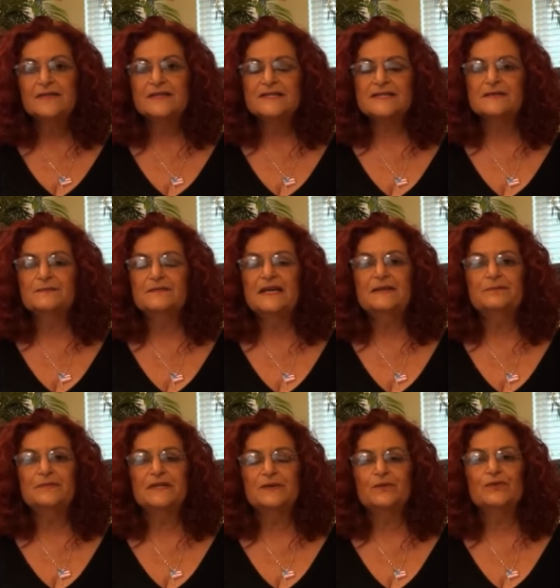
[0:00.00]
This
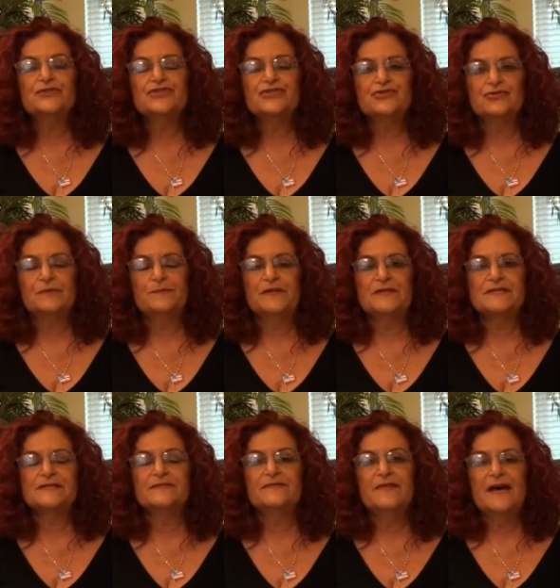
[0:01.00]
amendment will strip
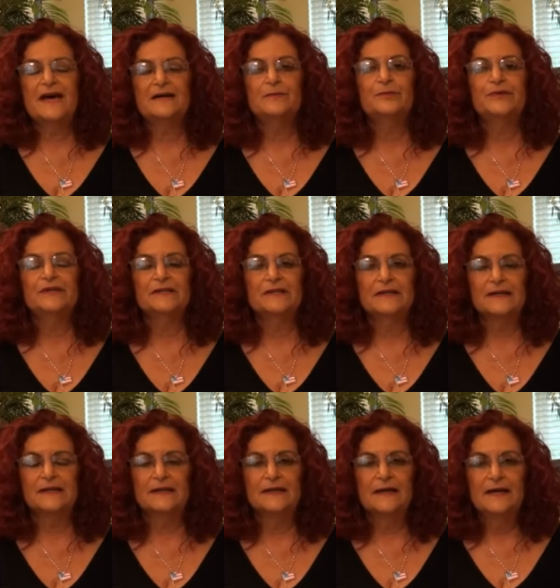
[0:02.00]
us of that
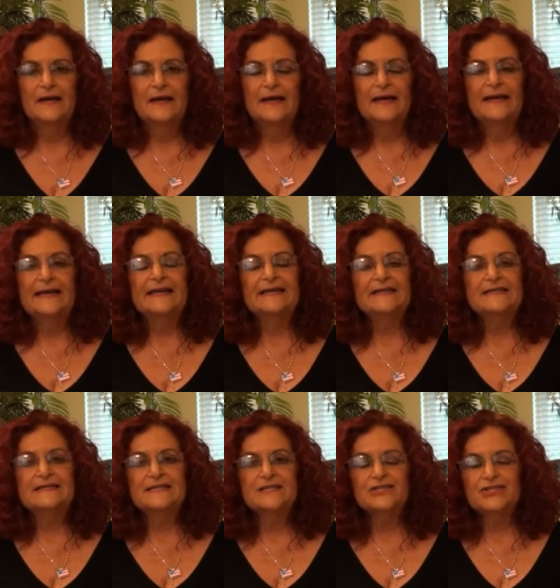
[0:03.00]
ability. In
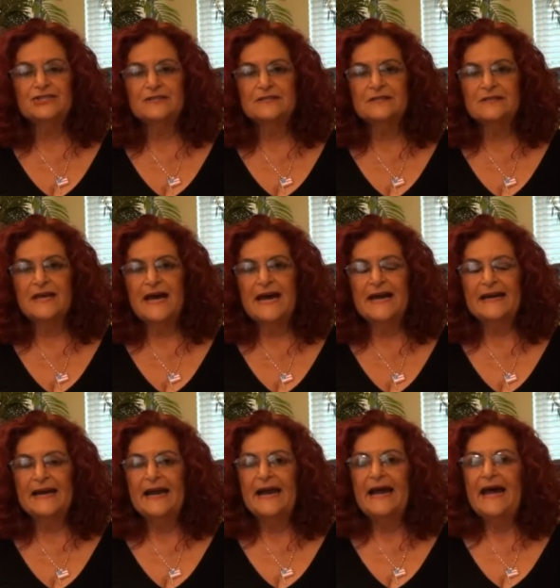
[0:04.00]
addition to that,
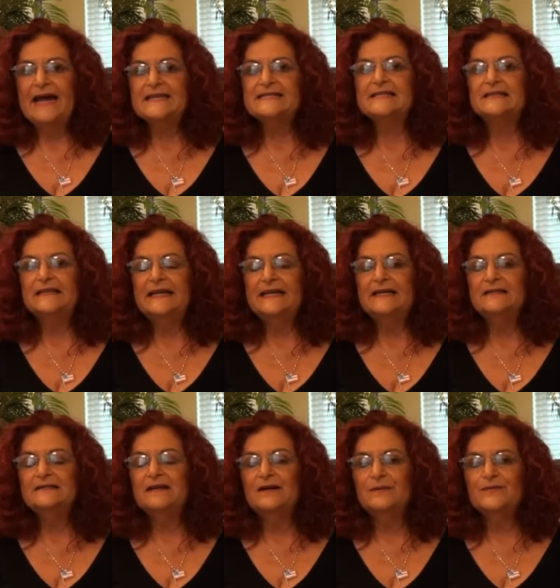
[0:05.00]
as
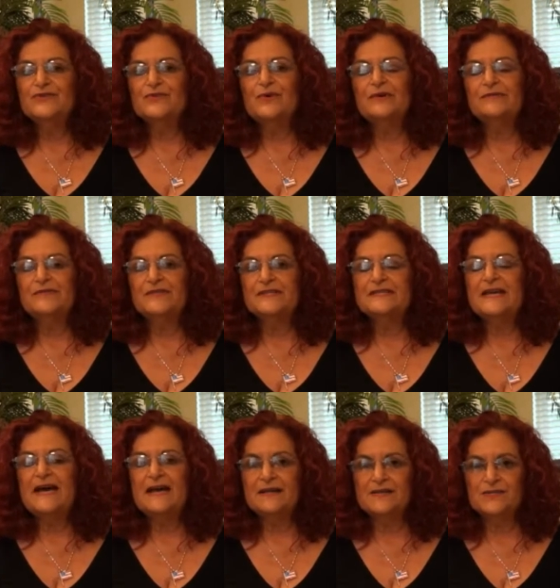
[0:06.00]
land comes off the
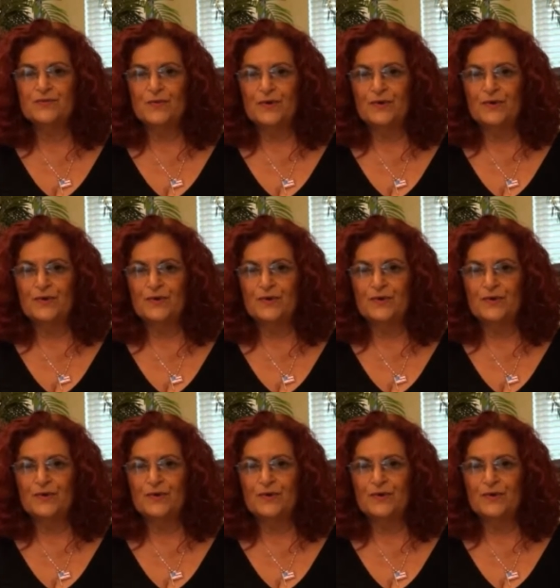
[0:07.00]
tax